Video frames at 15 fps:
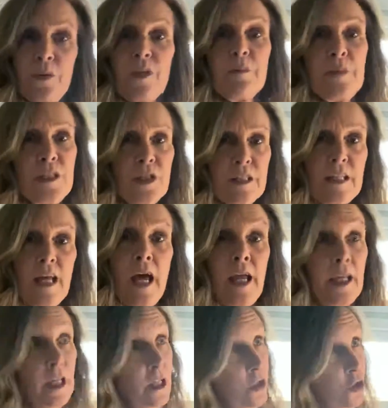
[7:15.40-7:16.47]
have been
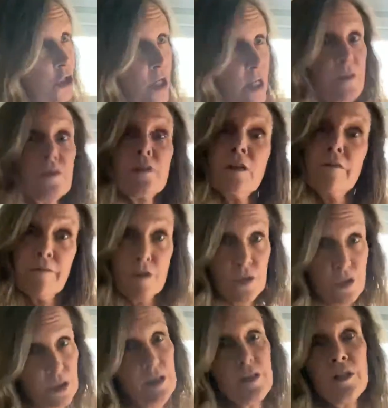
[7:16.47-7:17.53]
saying, ingested
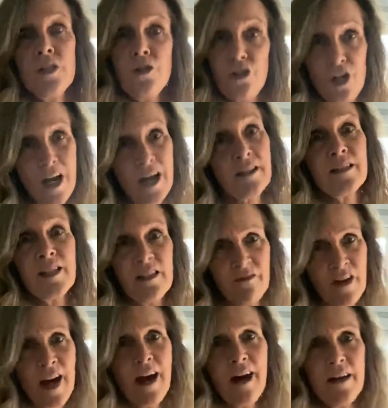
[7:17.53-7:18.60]
versus injecting
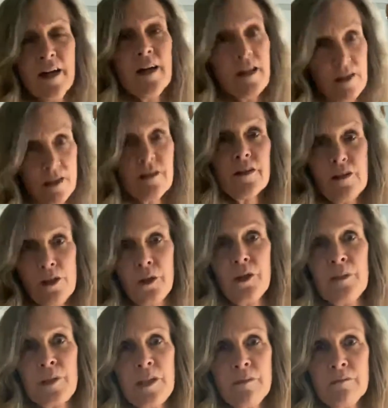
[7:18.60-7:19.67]
back the
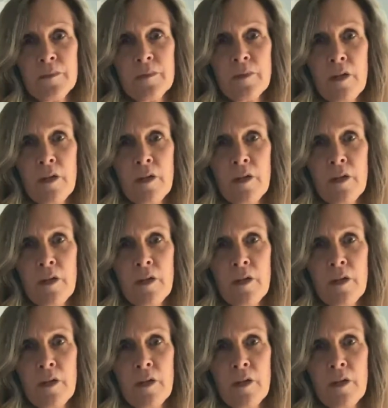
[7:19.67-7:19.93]
aluminum,